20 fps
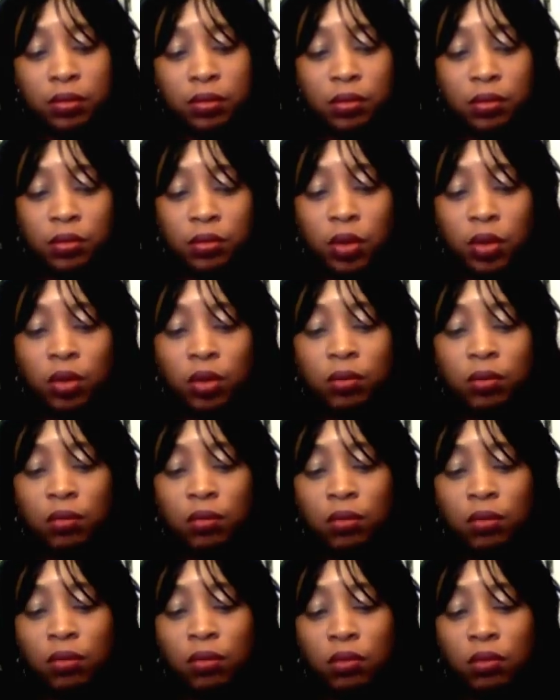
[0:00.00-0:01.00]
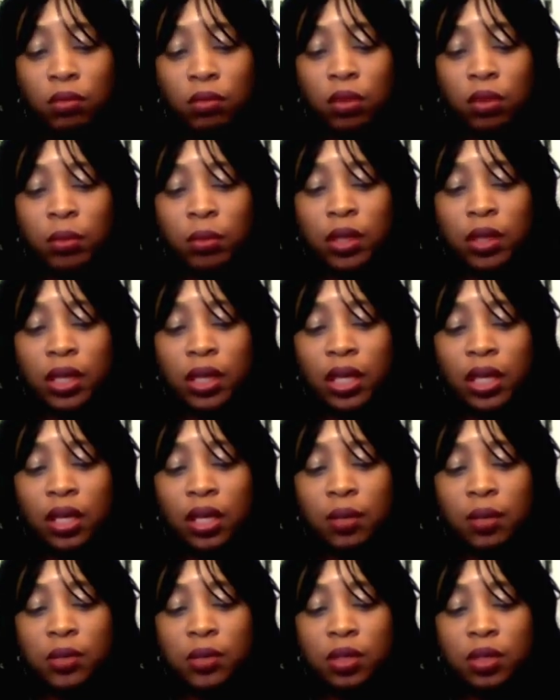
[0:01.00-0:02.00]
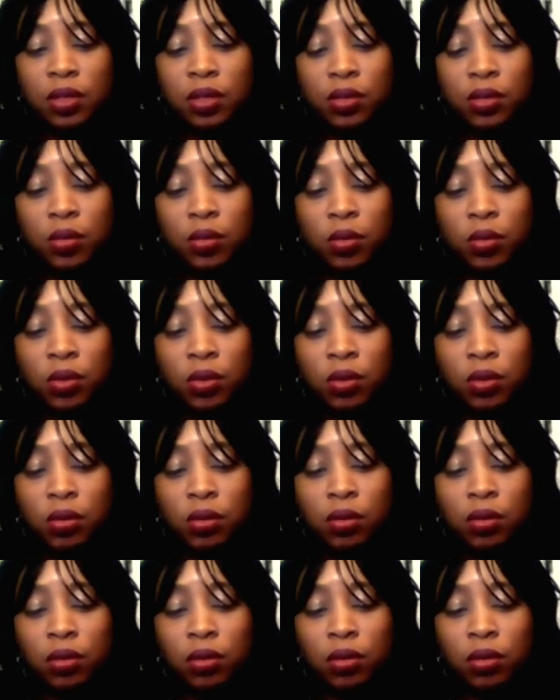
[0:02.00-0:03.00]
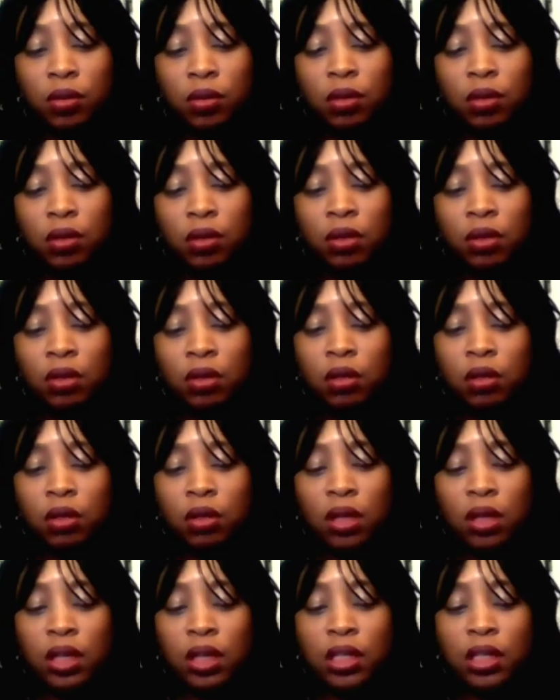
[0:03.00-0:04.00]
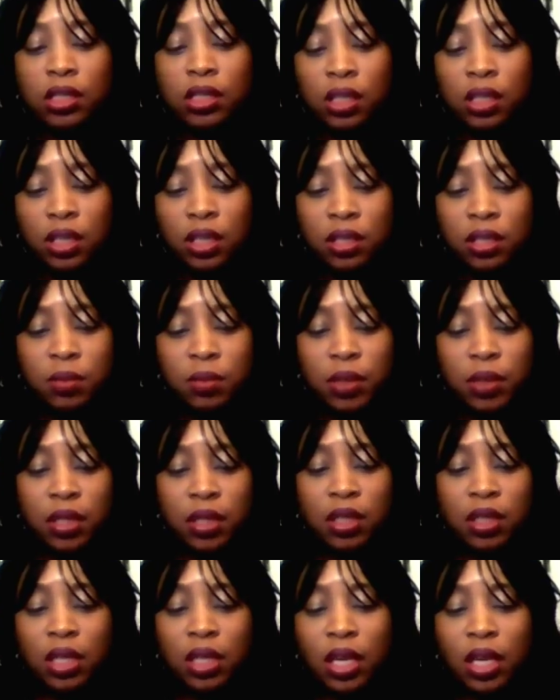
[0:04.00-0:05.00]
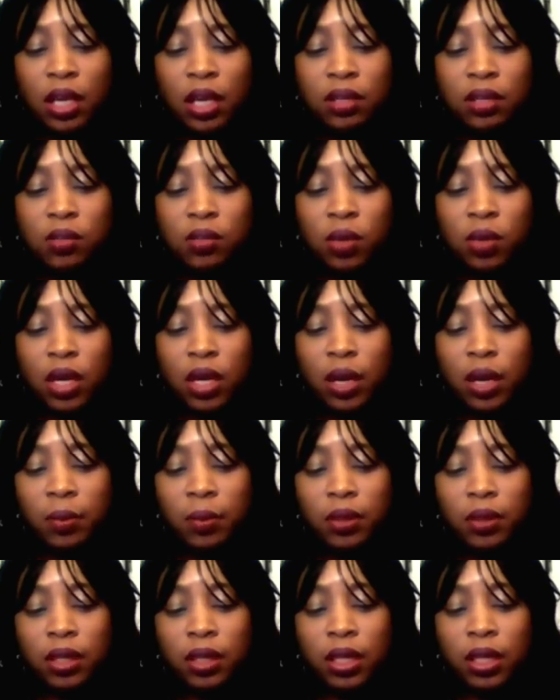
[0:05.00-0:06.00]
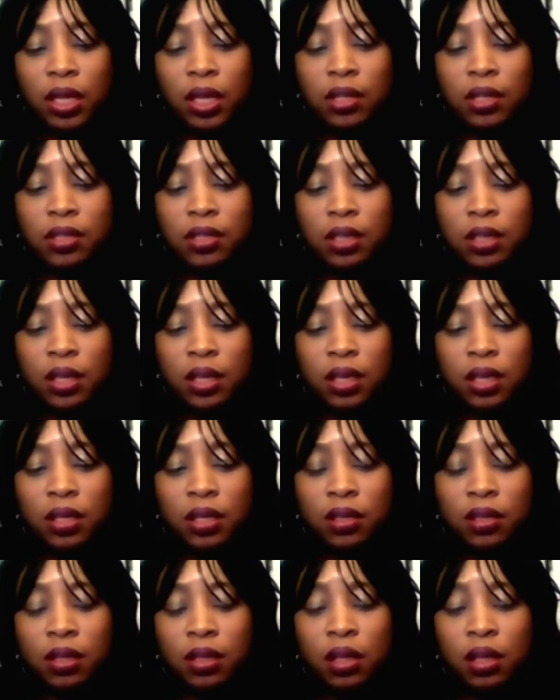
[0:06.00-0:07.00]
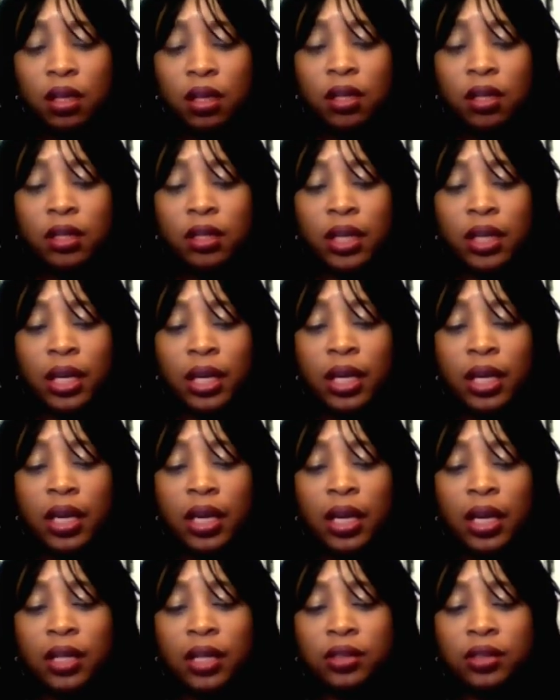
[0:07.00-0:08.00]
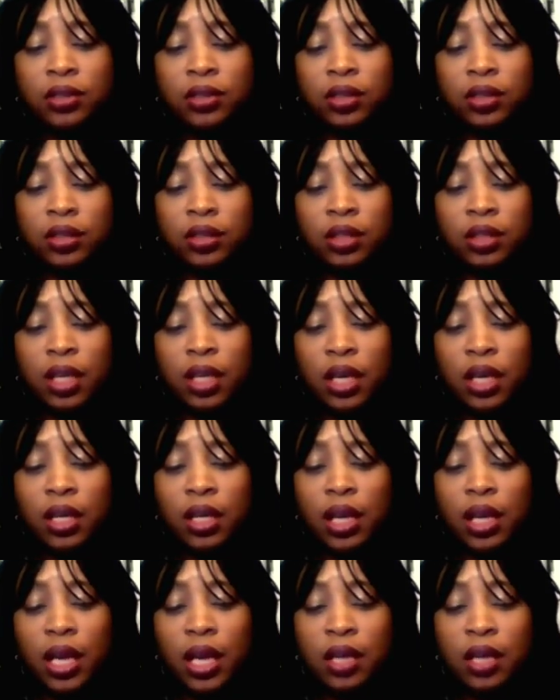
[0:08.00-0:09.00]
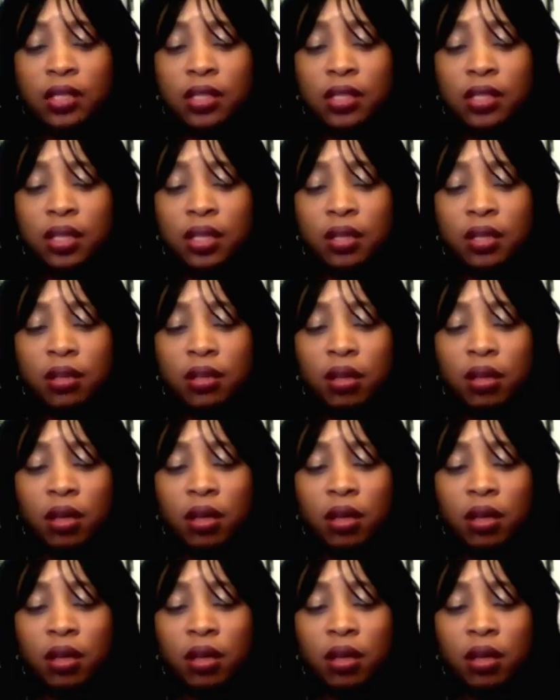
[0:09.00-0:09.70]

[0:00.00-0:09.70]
Well, then my dad comes to the door. And he sees me and he asks what happened. And I said, Dad, I just had an accident.